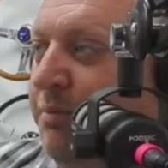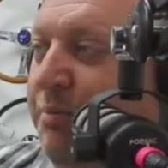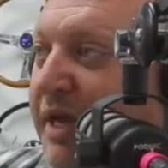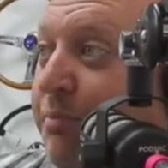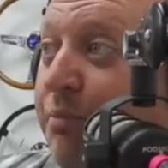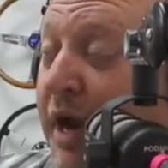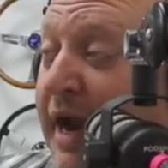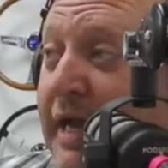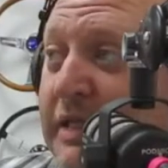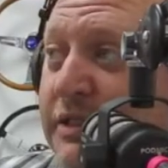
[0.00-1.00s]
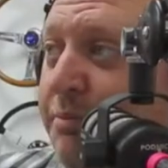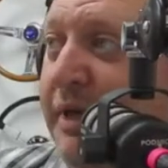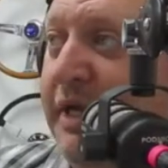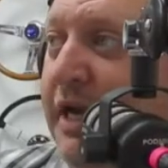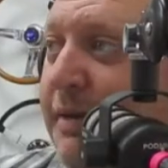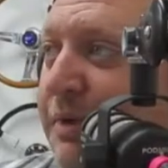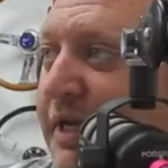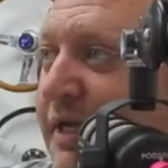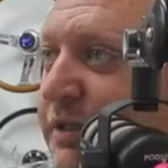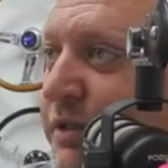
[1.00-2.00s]
big brands or big
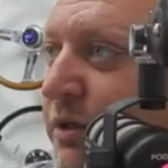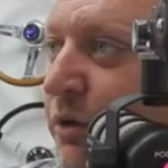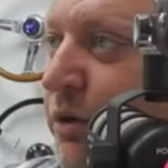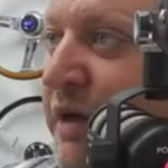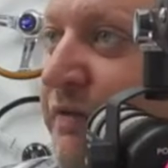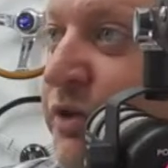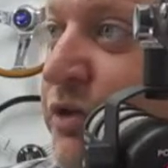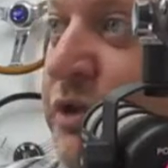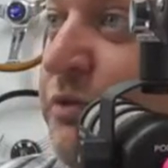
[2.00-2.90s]
companies or even just